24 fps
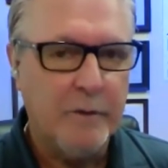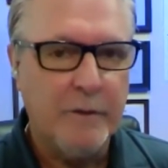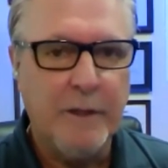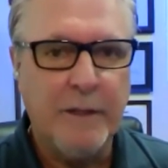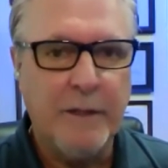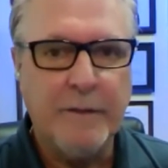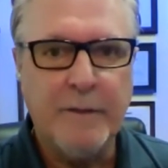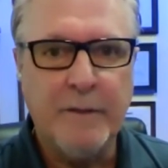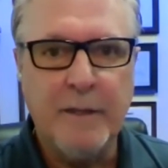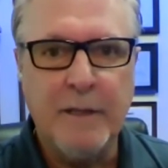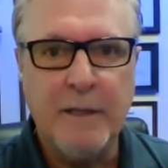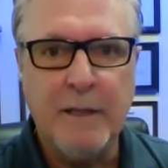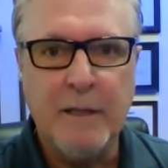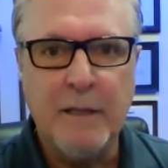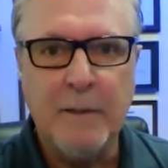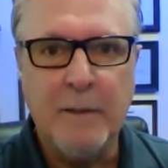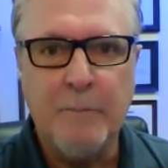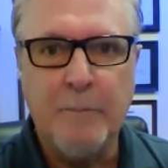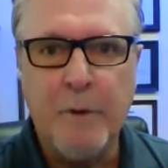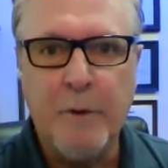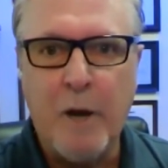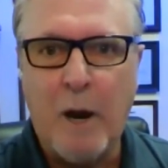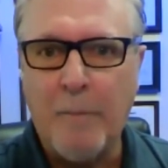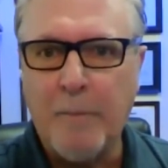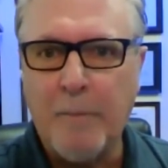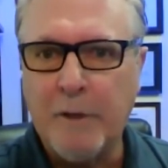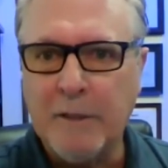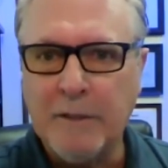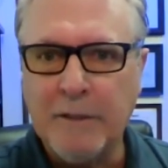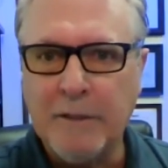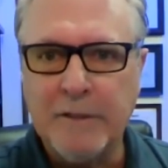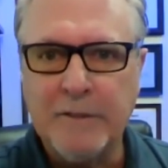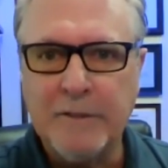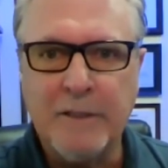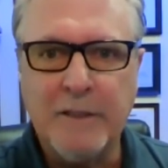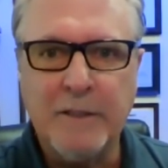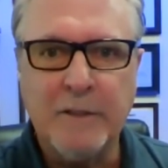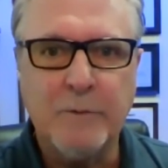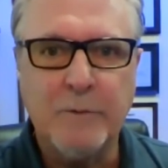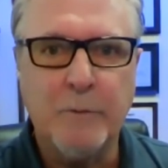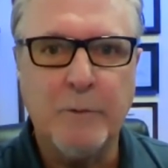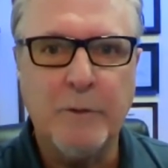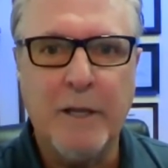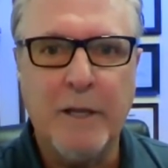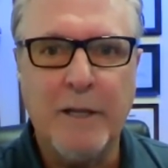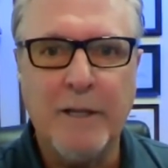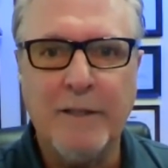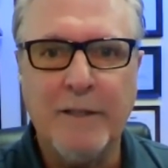that the property listings
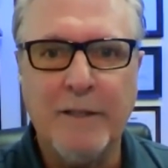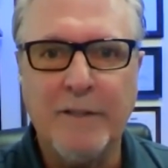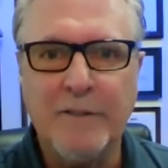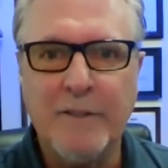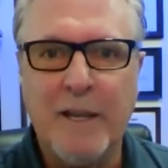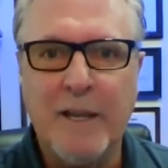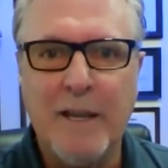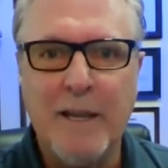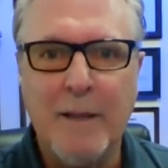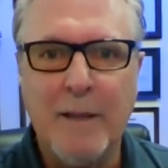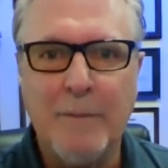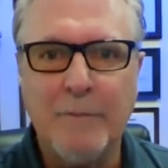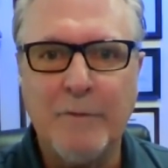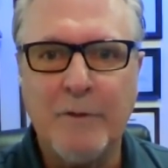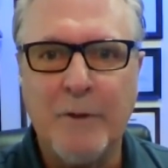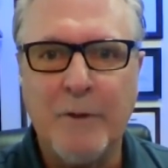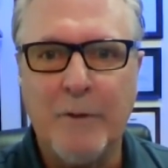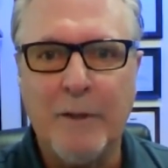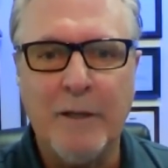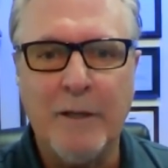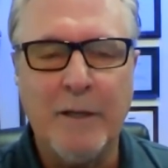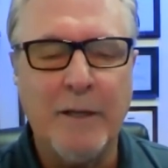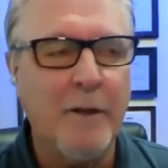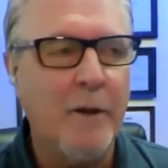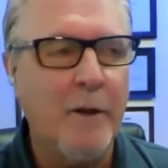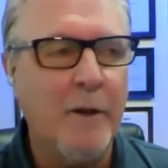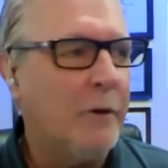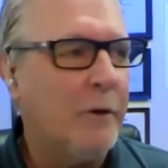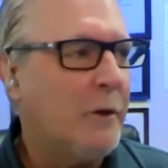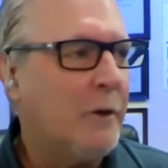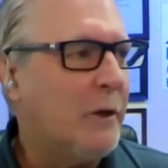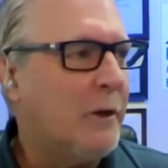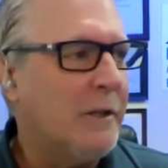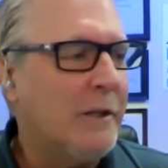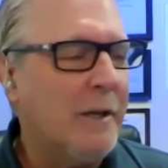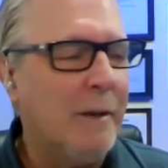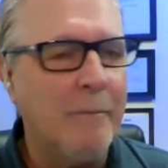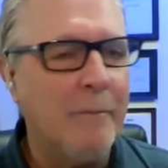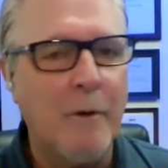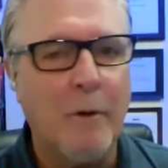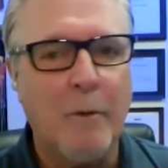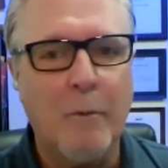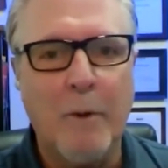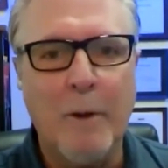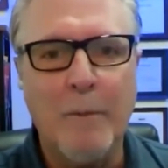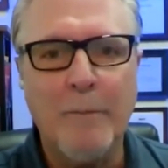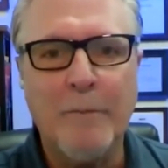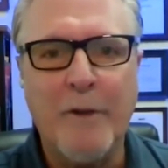were done the same so that an owner couldn't come to
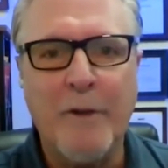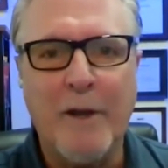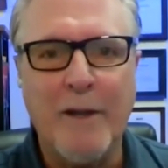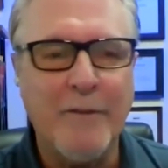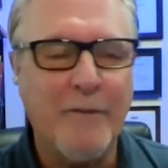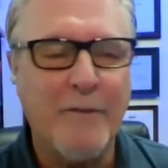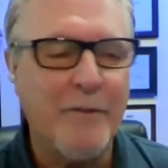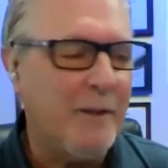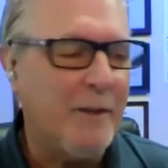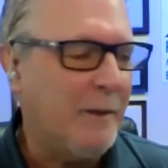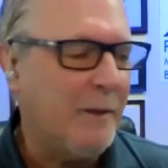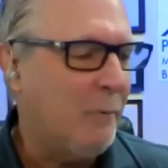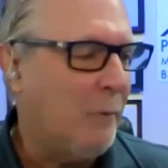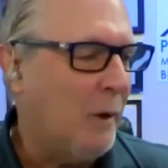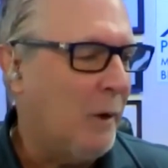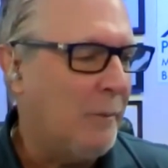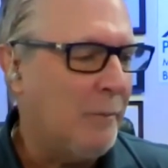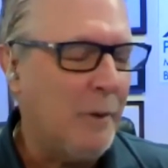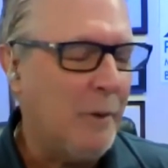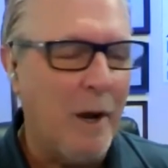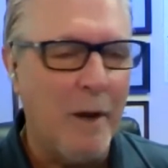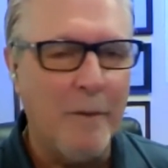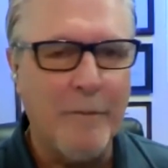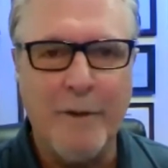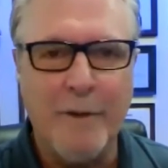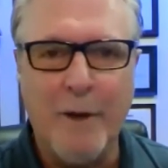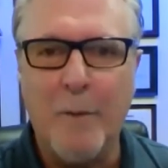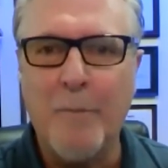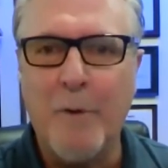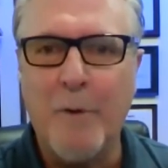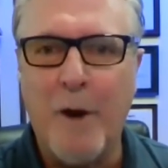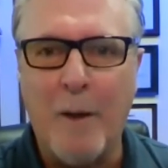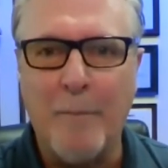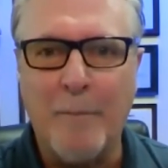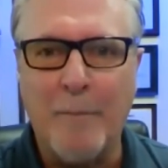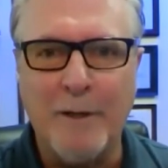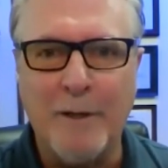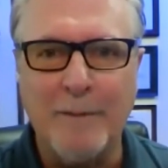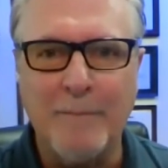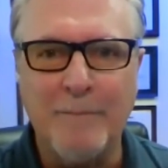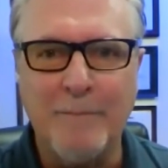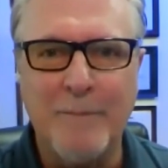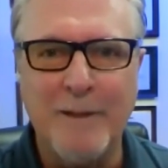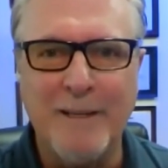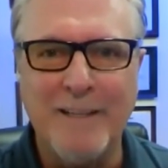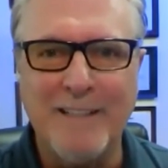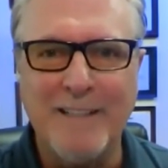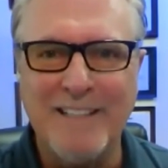our website and see their property
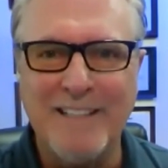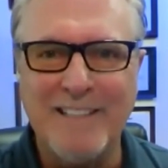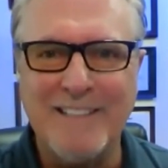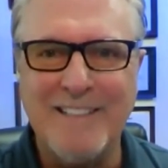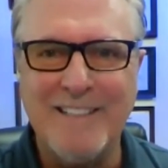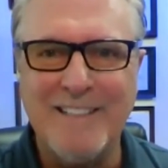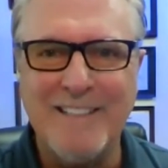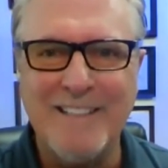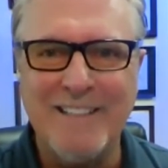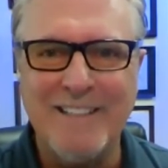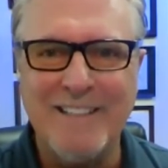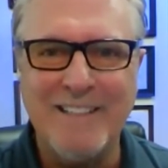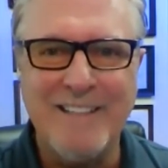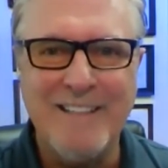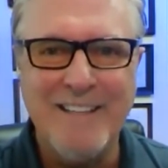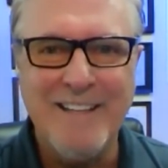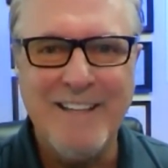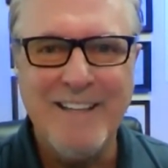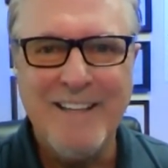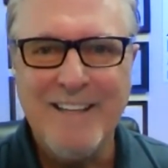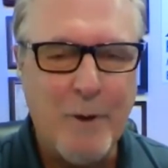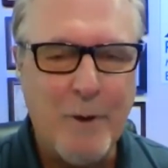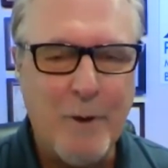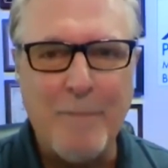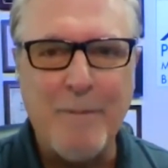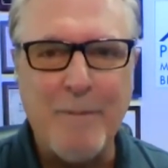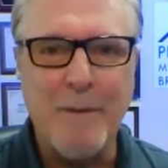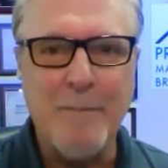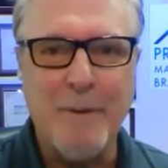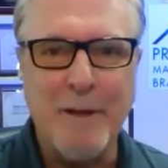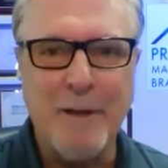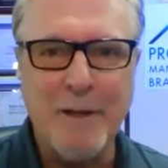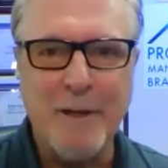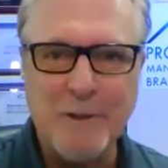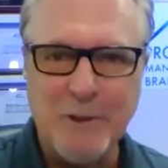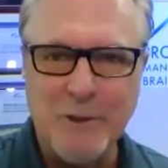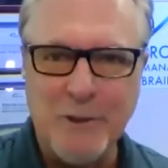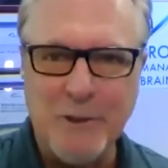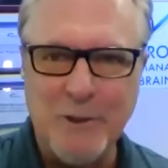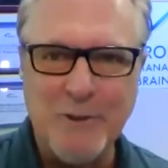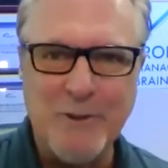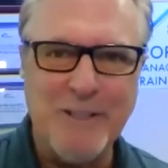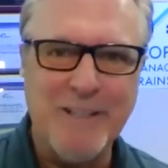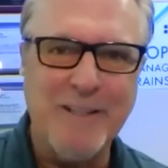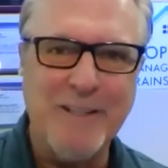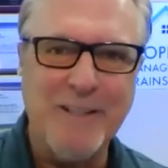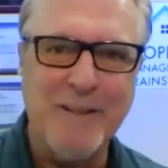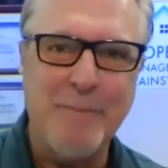being listed and crappy pictures
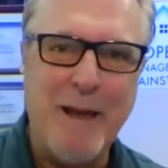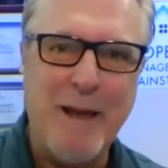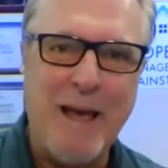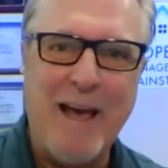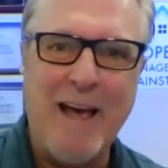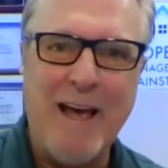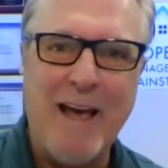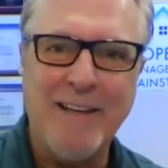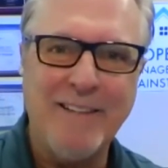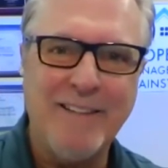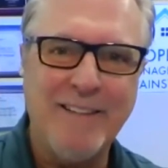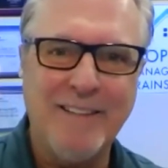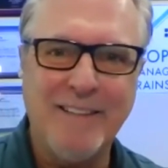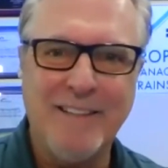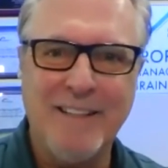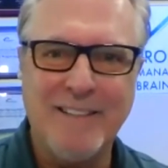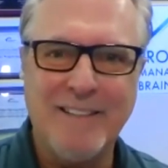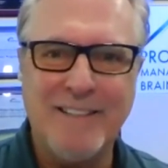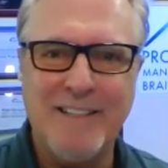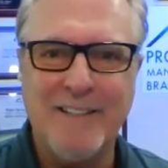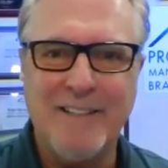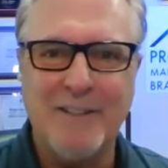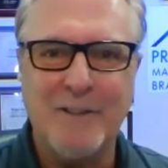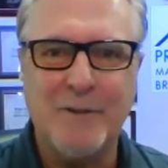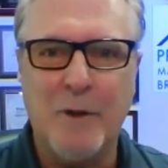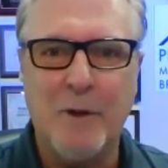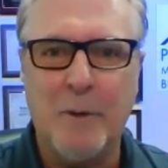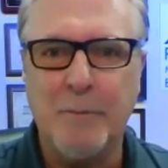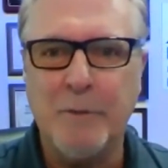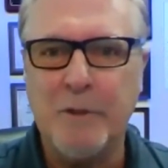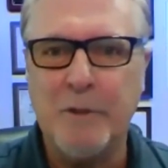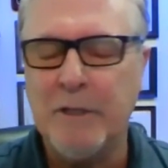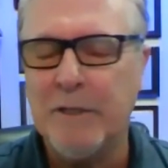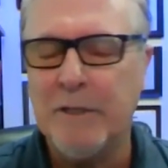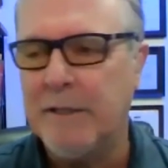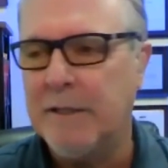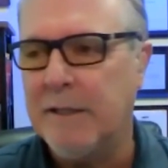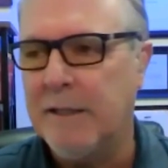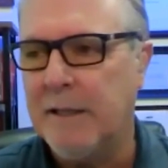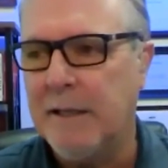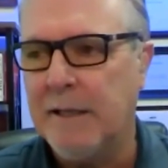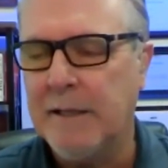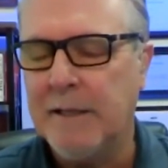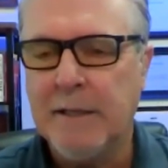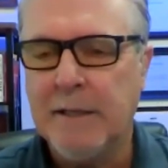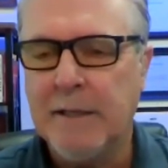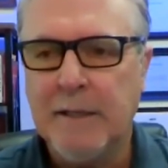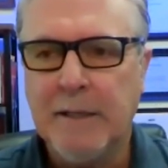and a bad listing description. And
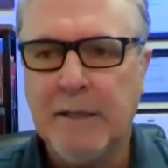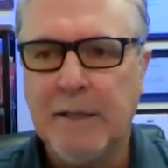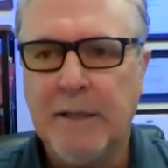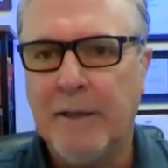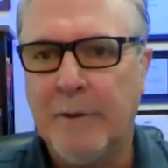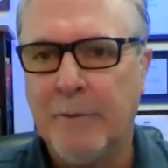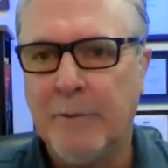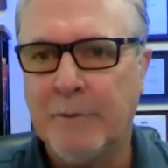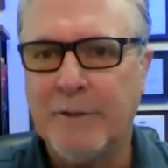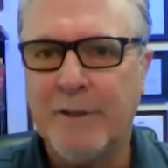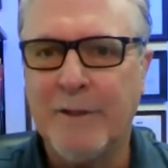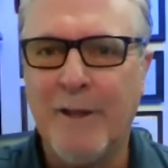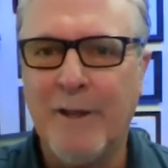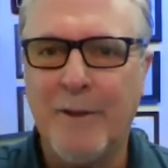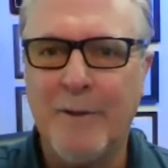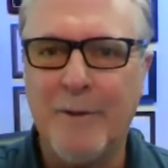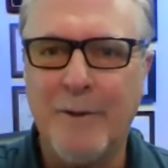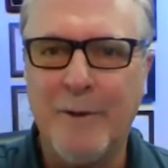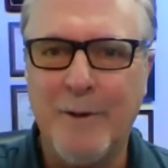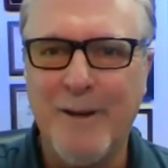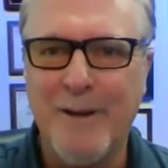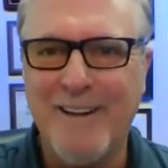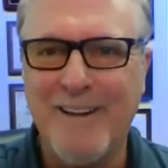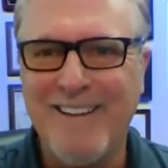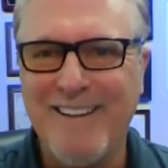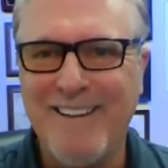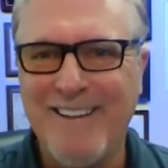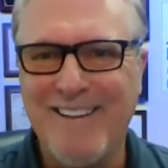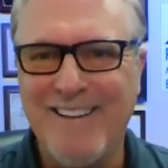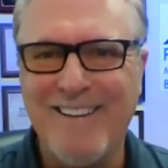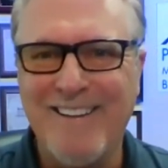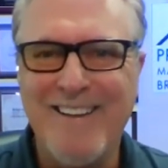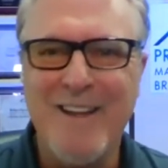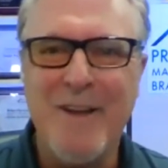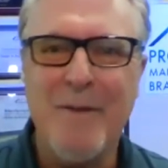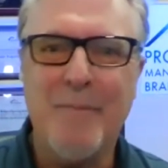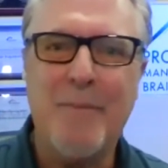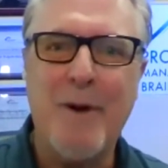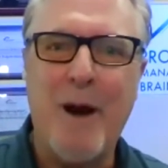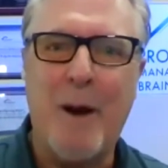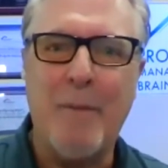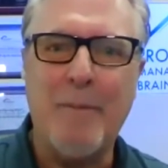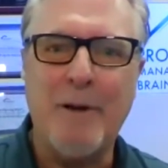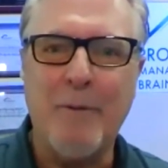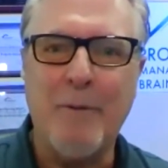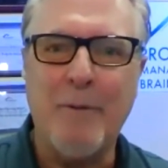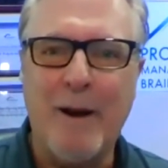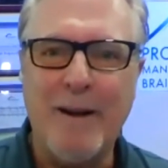then there was another
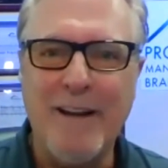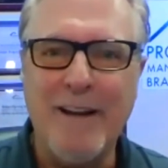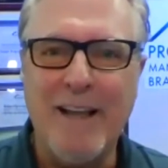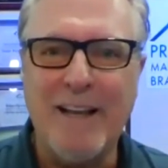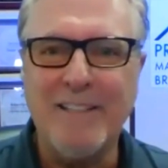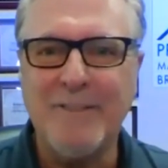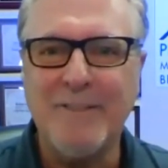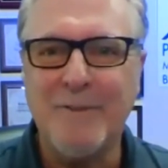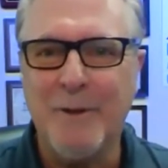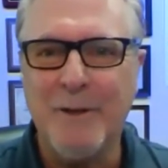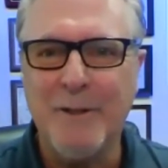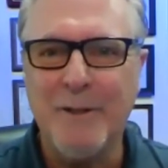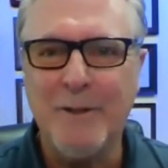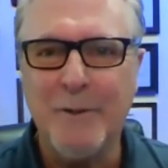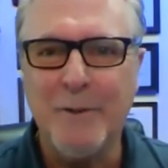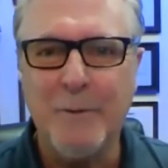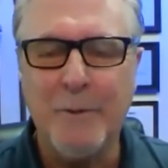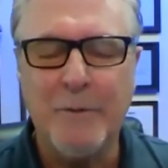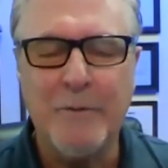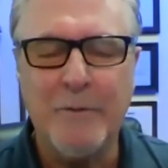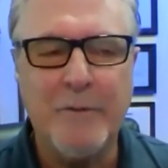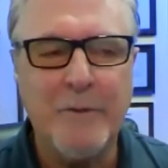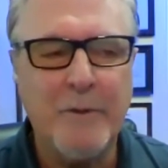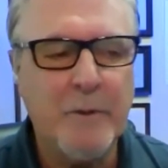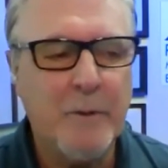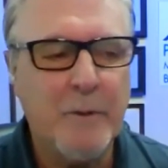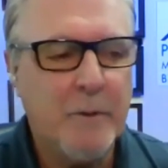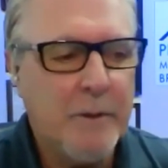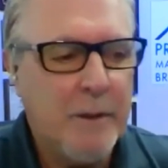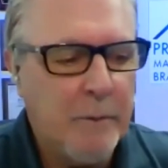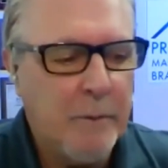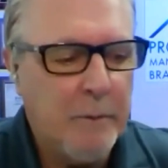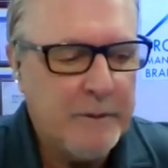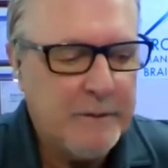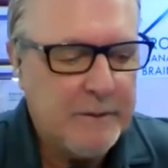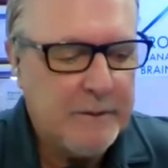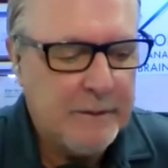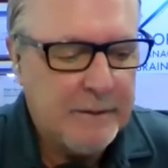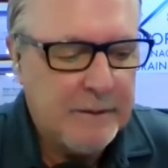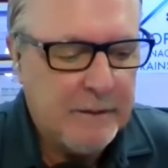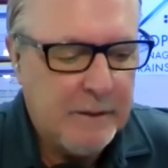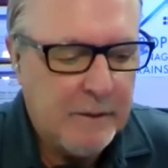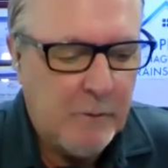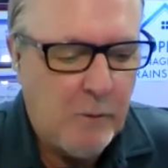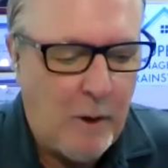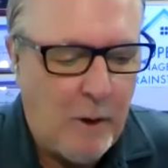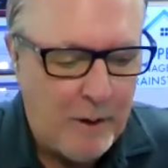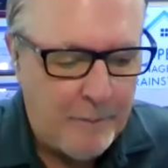property right next to it that was
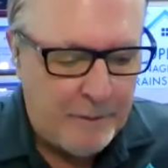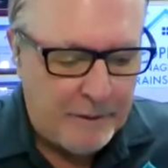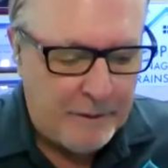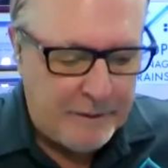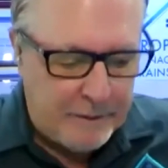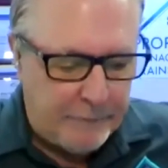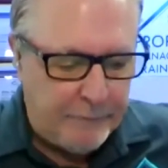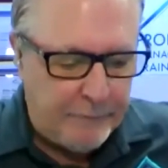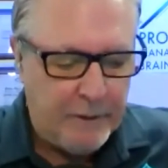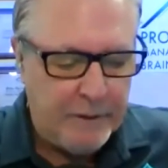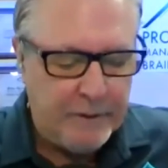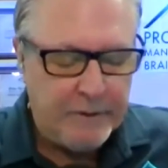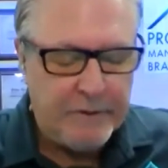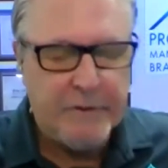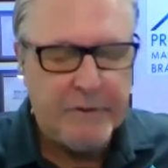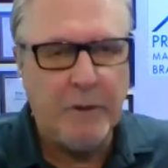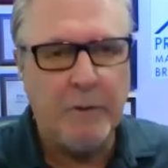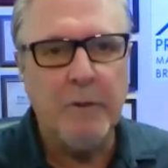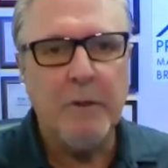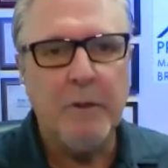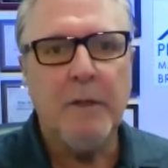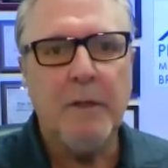quite a bit different. So